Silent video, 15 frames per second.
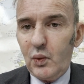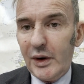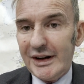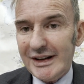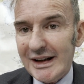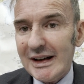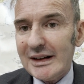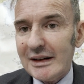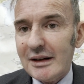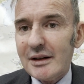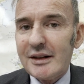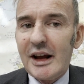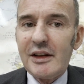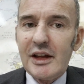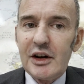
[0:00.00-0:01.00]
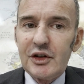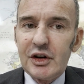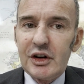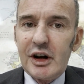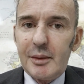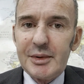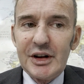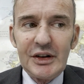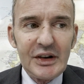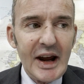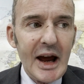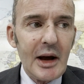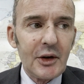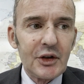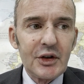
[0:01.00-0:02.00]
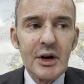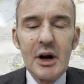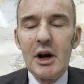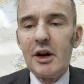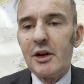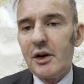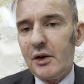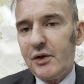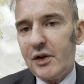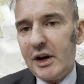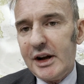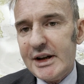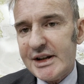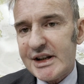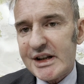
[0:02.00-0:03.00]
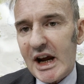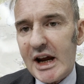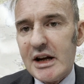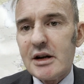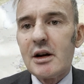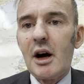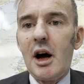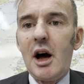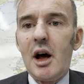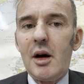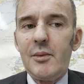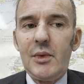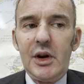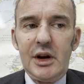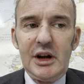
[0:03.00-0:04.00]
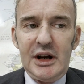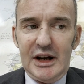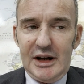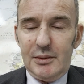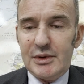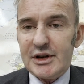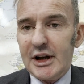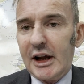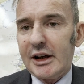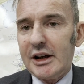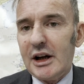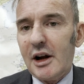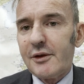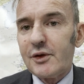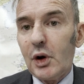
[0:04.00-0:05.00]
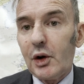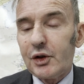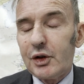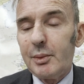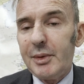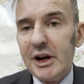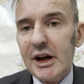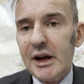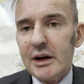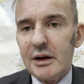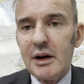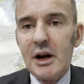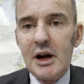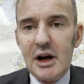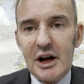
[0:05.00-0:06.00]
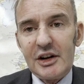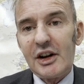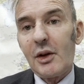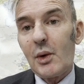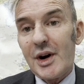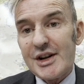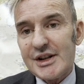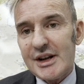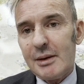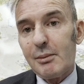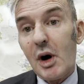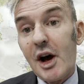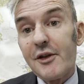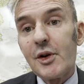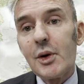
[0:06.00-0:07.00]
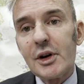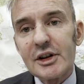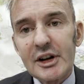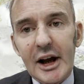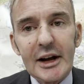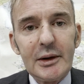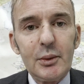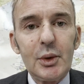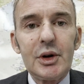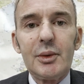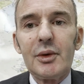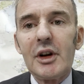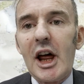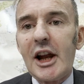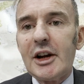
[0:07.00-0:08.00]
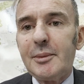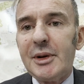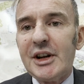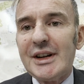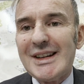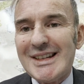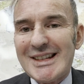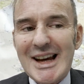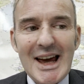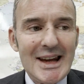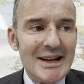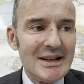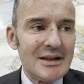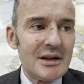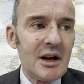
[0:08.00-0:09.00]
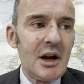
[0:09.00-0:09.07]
he didn't, they then turned up at his house. Though for his sake, he was lucky enough not to be in, as otherwise, in my view, he would have likely been detained.